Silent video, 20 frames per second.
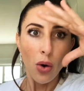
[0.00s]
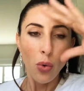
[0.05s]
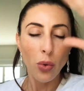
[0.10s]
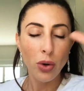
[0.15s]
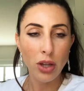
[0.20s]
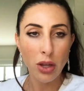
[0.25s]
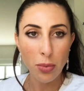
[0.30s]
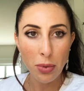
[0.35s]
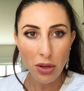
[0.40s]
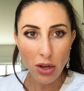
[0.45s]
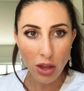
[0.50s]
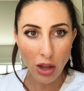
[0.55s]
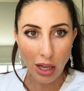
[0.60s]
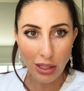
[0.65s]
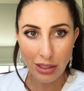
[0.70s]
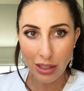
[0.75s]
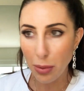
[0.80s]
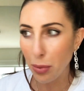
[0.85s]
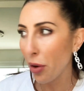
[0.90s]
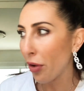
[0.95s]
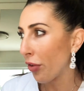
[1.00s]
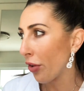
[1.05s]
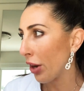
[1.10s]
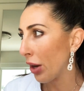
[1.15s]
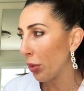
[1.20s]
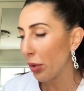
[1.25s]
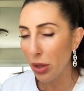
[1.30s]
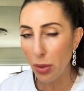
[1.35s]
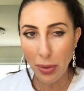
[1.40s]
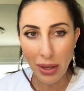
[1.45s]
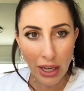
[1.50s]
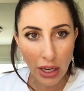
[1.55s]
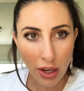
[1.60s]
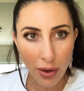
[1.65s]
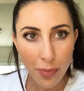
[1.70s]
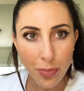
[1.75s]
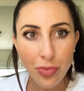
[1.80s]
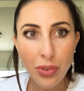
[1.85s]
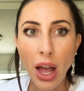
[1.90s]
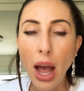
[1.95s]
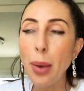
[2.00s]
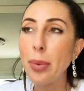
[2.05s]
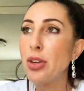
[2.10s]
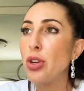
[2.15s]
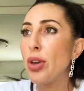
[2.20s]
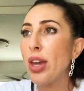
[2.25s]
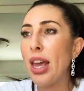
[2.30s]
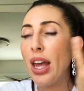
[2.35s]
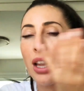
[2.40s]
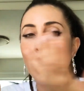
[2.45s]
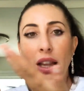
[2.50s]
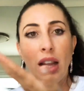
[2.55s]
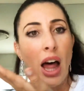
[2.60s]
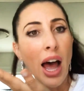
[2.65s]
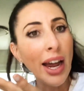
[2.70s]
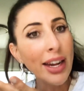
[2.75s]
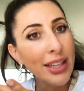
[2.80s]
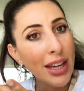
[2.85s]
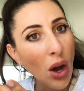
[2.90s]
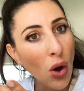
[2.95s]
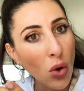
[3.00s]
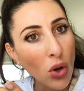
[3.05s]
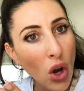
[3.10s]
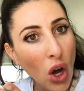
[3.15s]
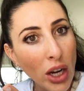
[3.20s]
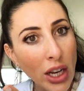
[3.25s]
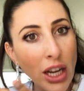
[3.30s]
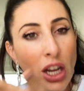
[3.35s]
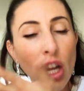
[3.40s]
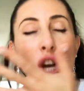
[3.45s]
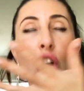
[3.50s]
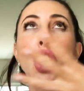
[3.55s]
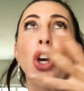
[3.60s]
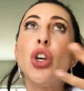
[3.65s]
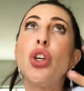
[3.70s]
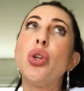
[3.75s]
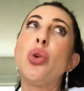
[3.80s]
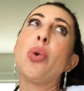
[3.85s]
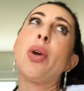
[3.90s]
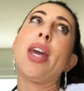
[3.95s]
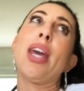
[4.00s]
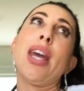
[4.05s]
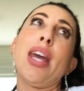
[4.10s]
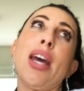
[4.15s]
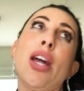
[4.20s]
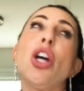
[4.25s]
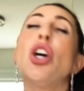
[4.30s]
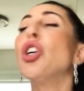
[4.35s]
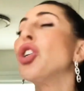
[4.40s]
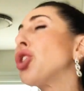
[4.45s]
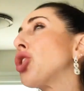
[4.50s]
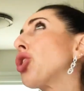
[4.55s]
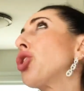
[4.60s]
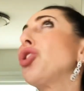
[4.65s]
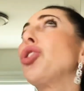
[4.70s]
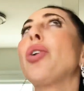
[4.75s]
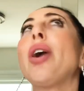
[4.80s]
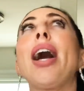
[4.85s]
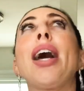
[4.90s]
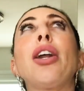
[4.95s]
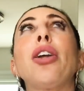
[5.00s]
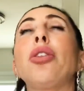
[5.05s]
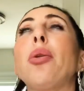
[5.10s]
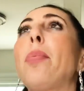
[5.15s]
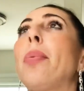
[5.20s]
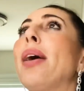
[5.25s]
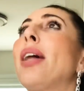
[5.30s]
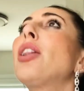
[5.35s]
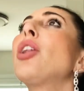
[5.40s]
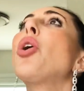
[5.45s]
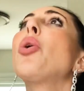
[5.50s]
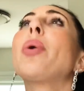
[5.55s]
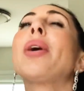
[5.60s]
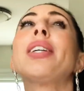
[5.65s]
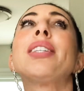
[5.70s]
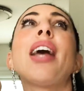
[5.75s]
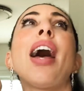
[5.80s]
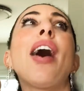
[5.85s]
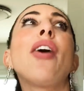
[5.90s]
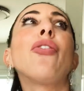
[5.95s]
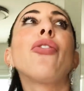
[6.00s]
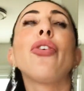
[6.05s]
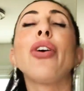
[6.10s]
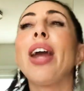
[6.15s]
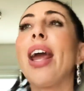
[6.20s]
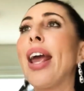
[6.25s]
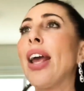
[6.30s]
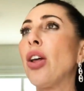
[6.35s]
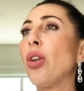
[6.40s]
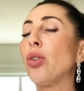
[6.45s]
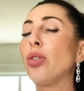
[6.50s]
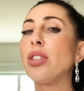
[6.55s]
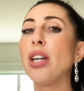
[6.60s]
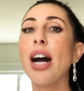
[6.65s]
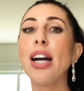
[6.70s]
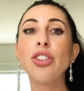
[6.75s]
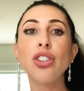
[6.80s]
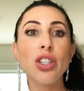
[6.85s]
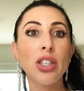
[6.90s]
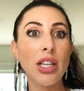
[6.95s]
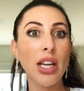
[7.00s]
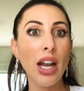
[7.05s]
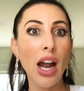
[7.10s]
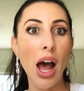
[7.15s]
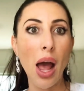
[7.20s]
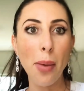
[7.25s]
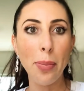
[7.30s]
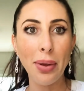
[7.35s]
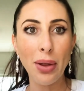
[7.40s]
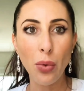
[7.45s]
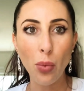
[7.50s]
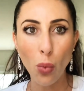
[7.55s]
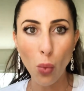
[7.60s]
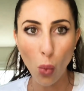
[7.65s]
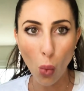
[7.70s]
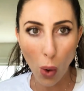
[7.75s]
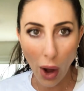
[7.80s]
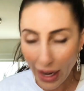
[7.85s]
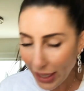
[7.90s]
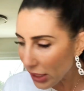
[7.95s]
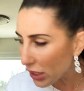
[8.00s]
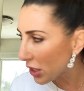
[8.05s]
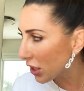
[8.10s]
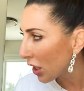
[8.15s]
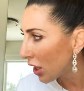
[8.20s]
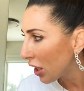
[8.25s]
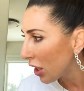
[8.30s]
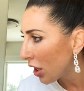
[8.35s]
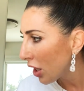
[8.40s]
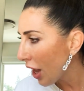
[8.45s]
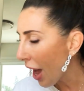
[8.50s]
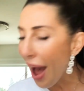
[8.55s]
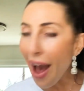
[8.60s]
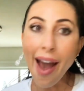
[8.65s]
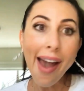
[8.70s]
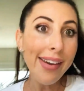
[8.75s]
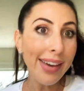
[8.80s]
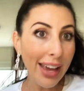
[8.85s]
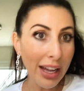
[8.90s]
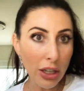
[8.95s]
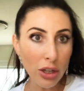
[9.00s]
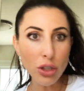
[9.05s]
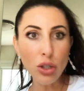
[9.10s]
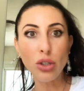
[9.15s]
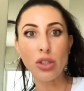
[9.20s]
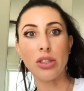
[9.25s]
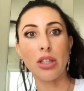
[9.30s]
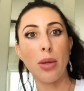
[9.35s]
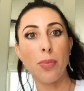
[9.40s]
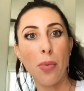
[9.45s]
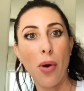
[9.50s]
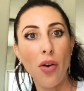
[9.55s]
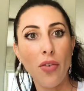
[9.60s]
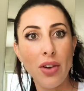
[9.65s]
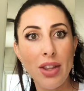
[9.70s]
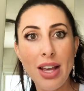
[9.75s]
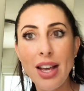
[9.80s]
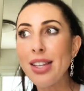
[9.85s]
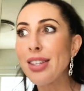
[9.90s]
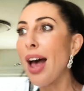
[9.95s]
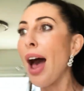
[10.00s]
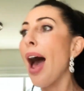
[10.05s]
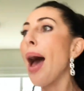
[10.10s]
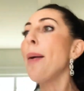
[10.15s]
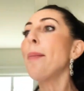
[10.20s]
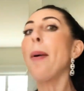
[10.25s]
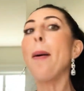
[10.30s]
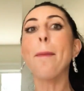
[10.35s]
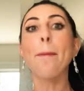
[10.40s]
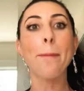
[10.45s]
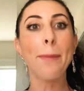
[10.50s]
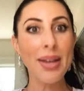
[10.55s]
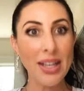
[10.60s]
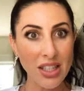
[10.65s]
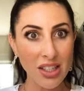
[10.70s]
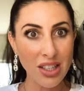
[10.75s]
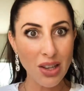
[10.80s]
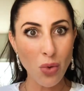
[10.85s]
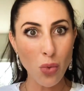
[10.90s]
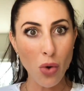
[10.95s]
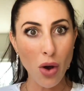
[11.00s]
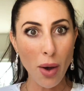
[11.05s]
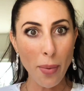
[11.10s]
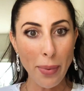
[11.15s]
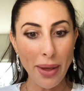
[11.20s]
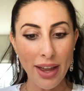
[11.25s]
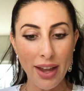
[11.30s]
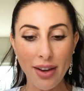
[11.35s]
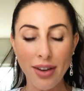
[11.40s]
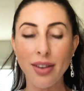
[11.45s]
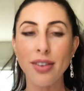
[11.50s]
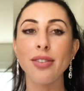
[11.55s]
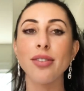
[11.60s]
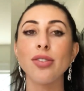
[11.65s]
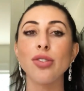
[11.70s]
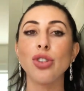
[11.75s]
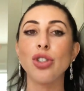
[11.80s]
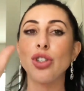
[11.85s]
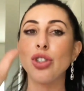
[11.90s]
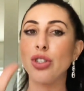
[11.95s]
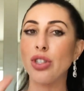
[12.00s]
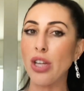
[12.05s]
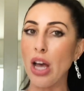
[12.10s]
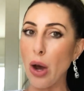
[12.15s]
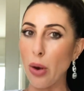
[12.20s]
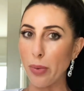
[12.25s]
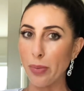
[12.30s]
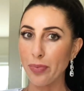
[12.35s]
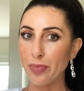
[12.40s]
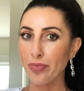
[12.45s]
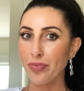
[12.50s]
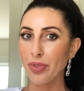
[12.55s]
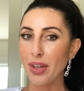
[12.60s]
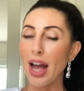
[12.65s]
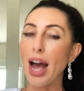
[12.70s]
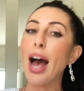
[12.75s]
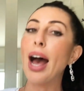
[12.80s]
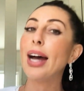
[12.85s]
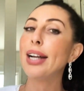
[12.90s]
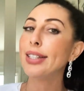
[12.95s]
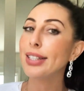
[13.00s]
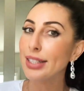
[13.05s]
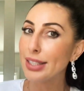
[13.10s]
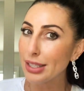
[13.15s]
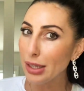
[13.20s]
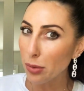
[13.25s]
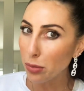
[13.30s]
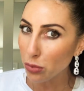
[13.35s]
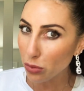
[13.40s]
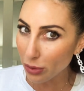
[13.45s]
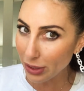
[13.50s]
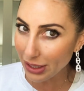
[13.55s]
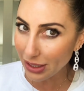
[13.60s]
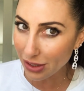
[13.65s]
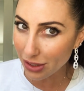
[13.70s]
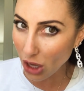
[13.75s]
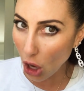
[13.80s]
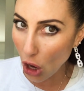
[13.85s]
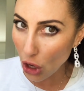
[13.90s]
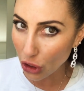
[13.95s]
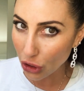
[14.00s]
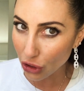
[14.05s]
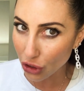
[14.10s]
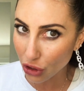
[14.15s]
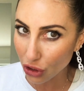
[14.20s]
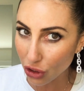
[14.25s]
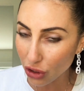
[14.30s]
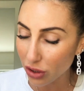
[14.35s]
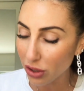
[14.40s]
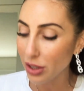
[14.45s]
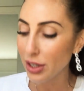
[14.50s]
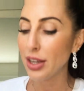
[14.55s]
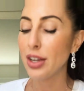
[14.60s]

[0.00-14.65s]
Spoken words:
What do you mean you lost sleep over it? What do you mean? I mean, you can't lie down on it. You can't turn your head on the pillow because every angle touches it. I mean, what? I can't lose sleep over this. I'm a busy woman. So I did some research.